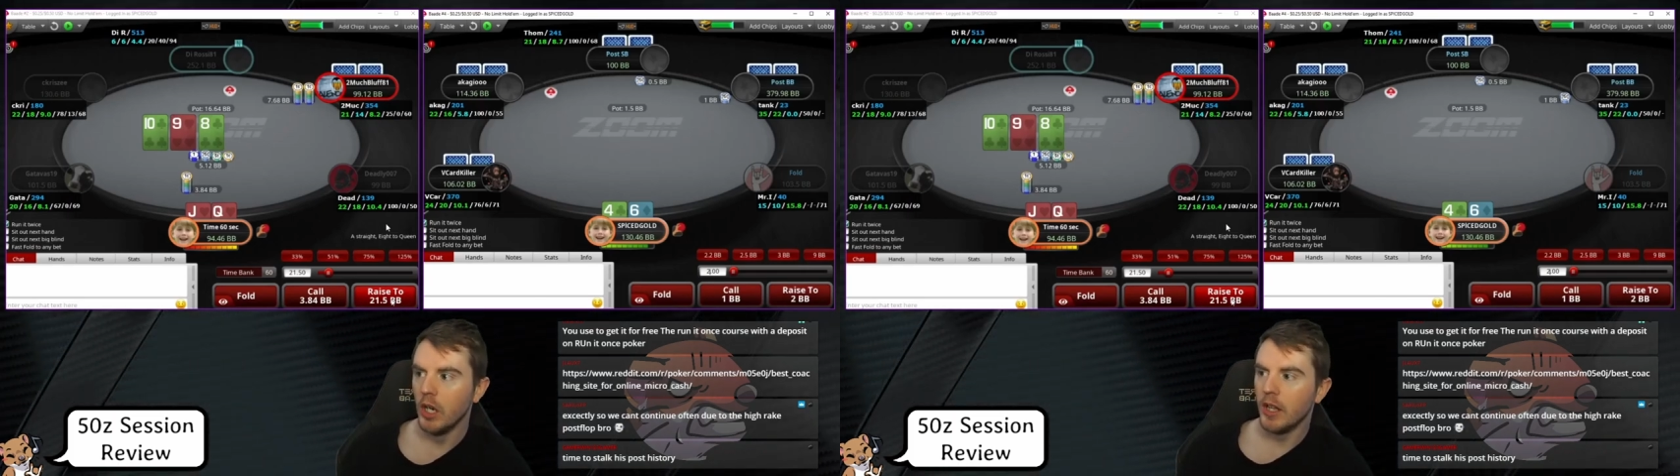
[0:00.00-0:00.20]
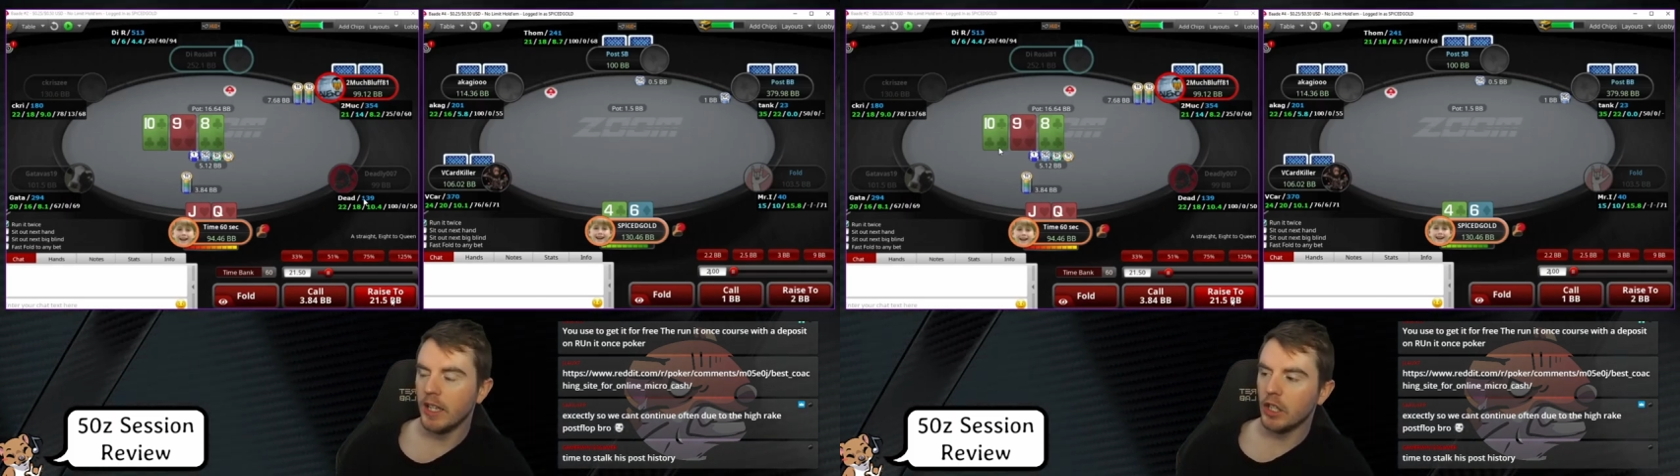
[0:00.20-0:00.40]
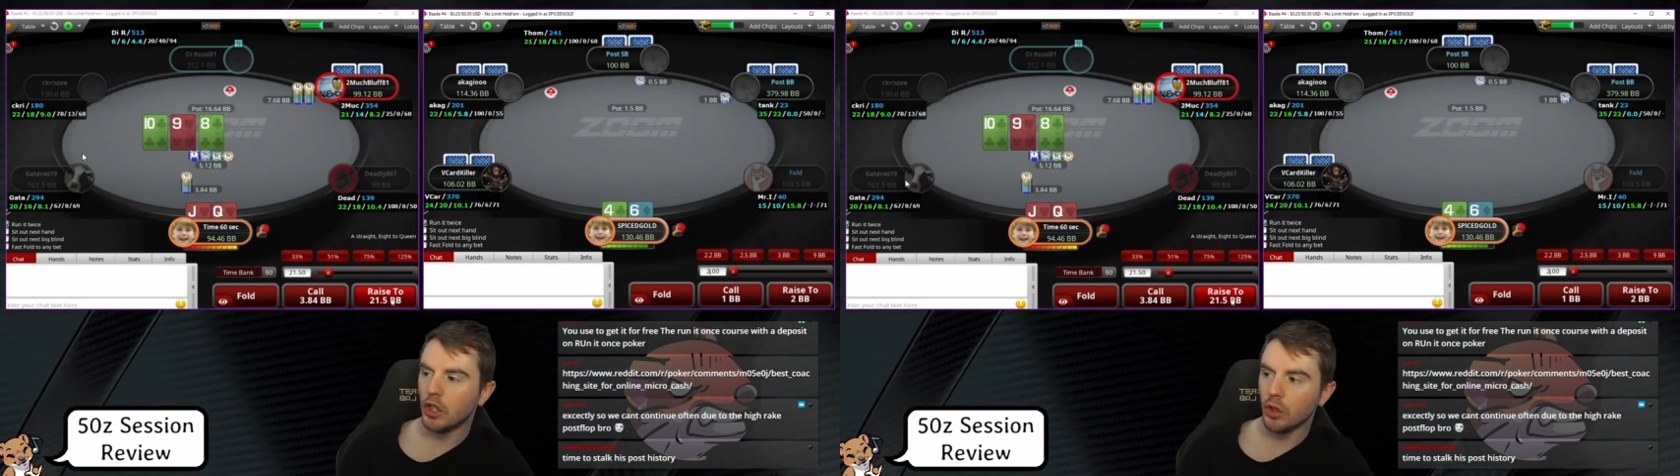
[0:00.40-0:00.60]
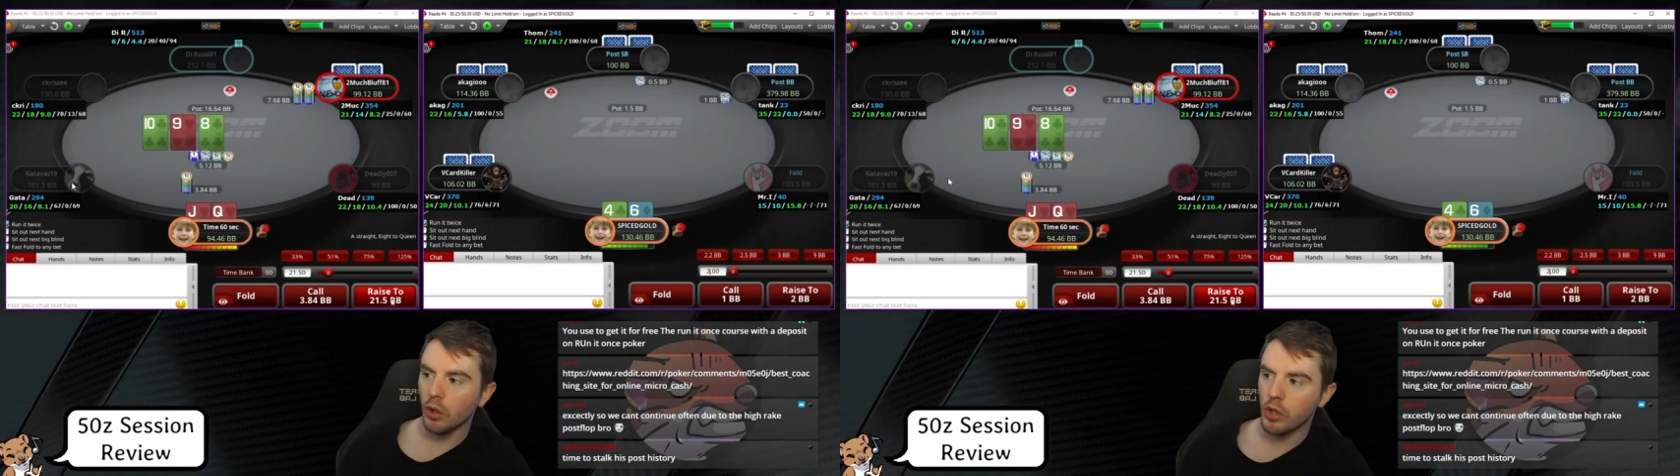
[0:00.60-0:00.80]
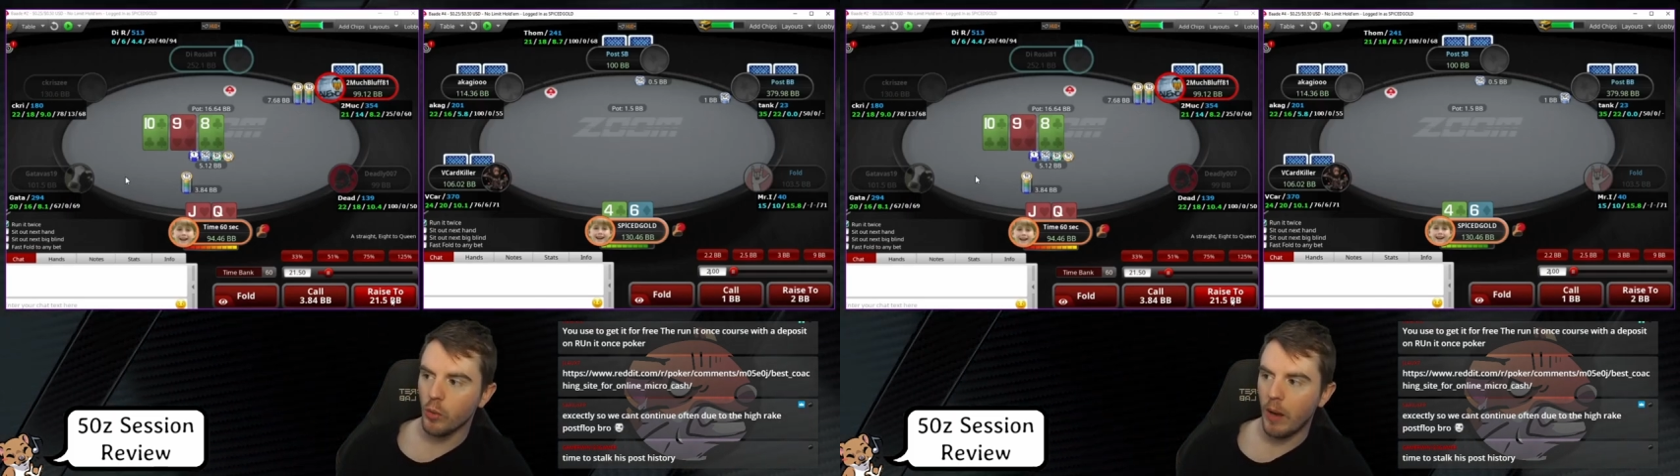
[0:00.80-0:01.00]
This is
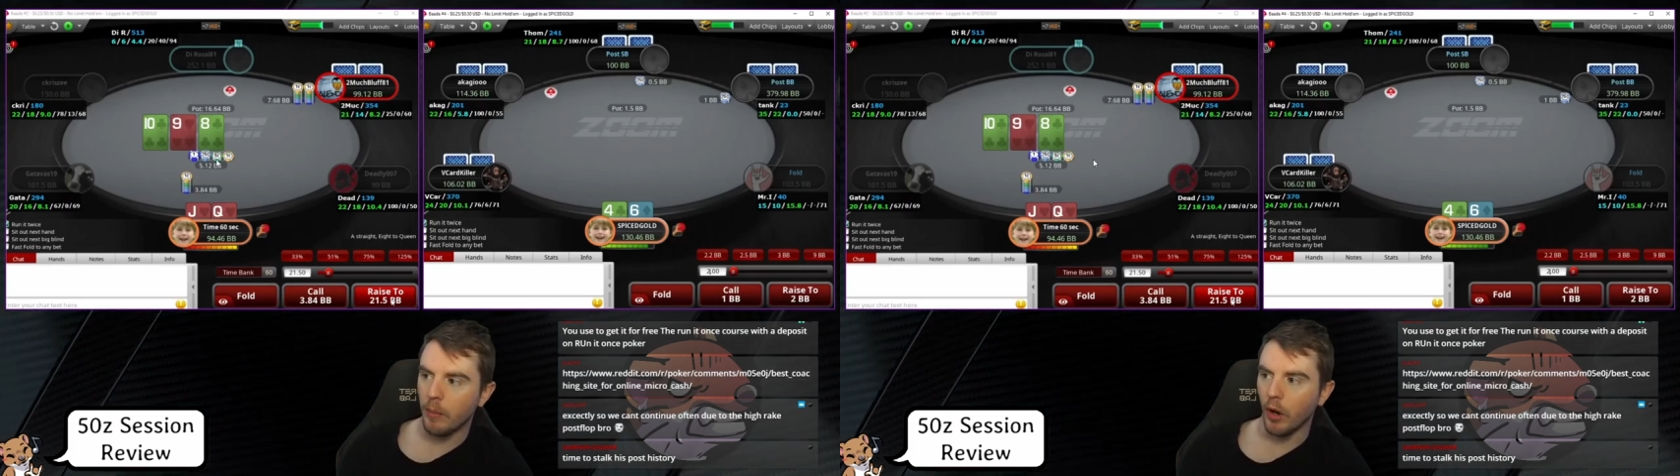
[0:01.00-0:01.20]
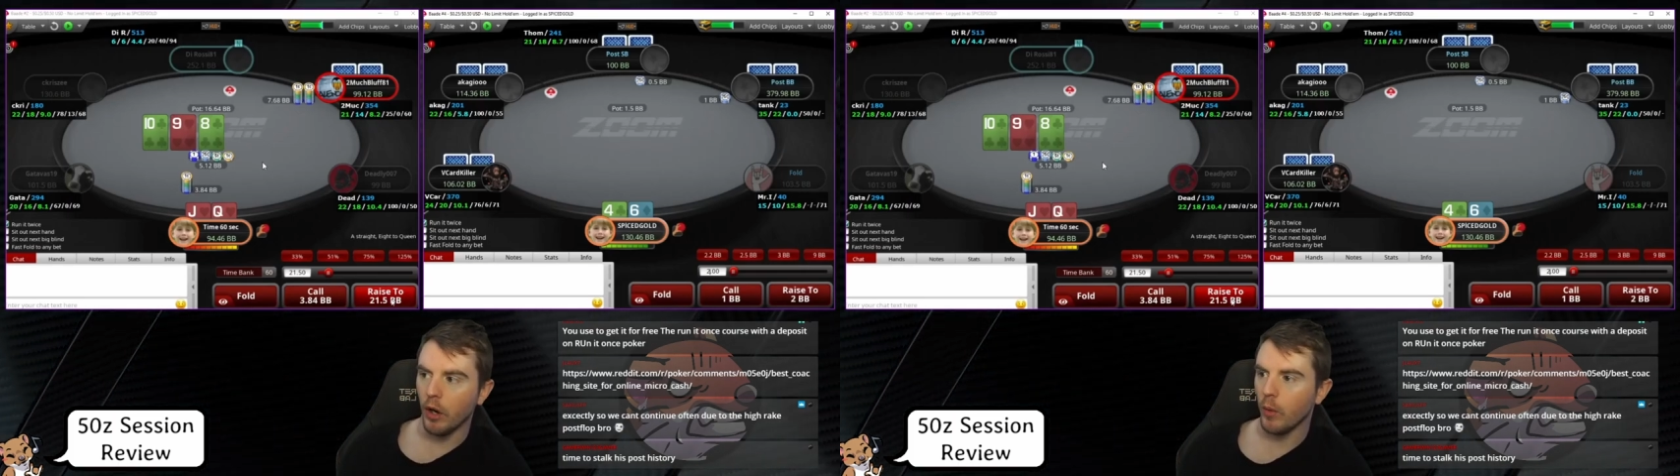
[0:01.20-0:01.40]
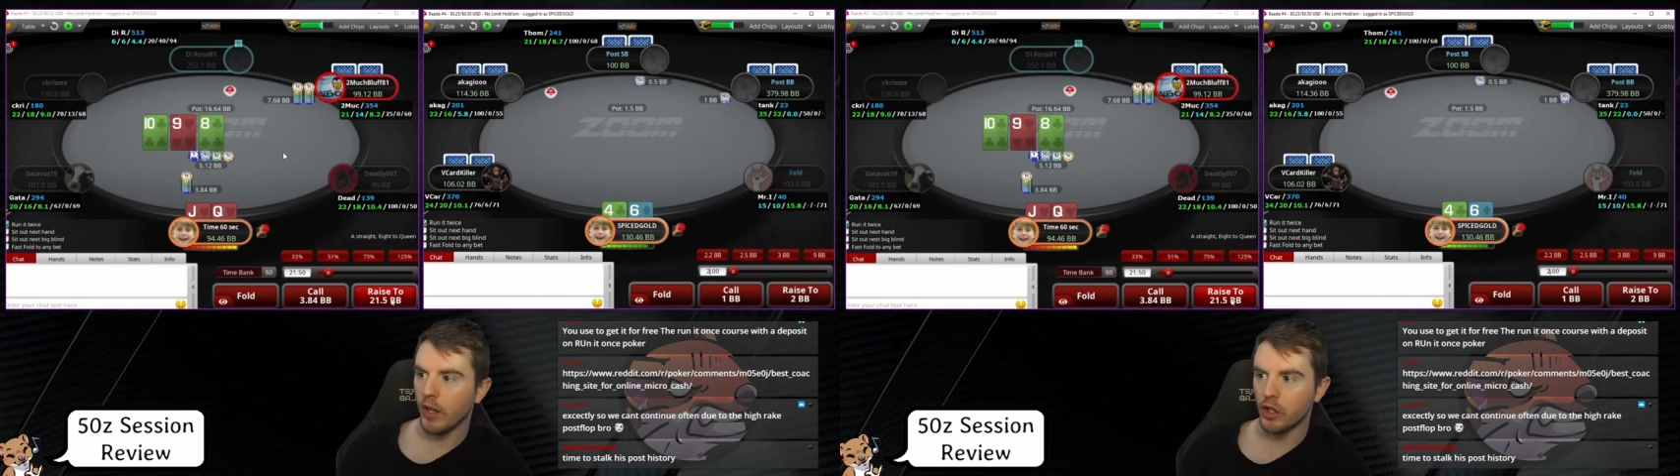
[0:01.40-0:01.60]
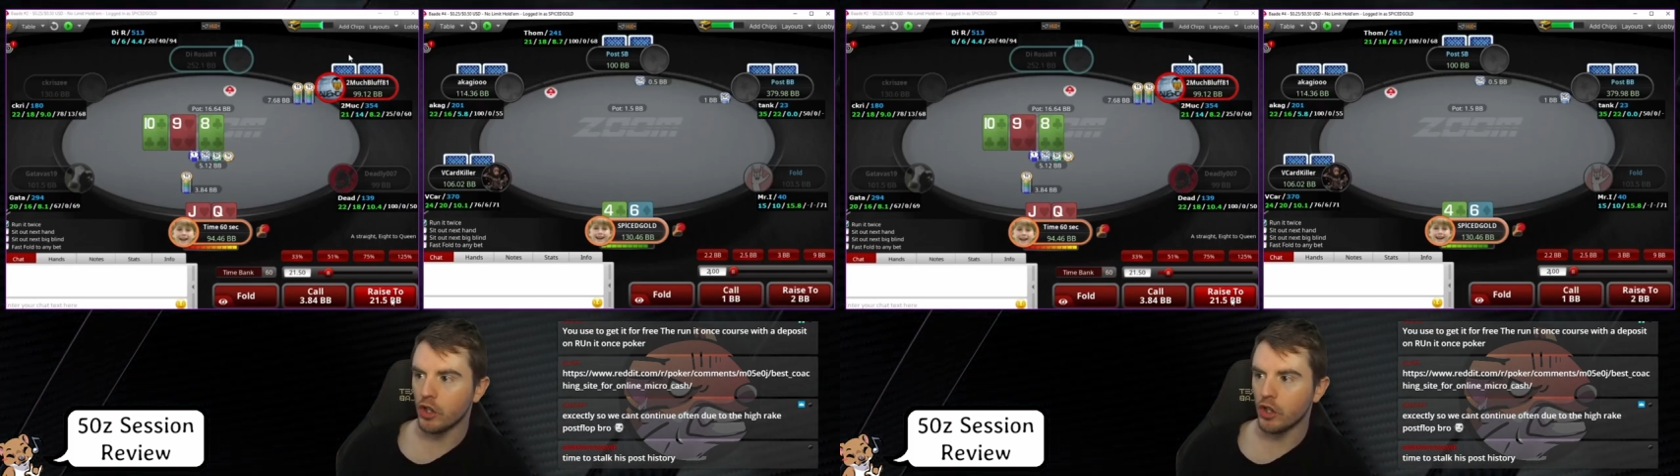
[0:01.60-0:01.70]
such a wet board where there's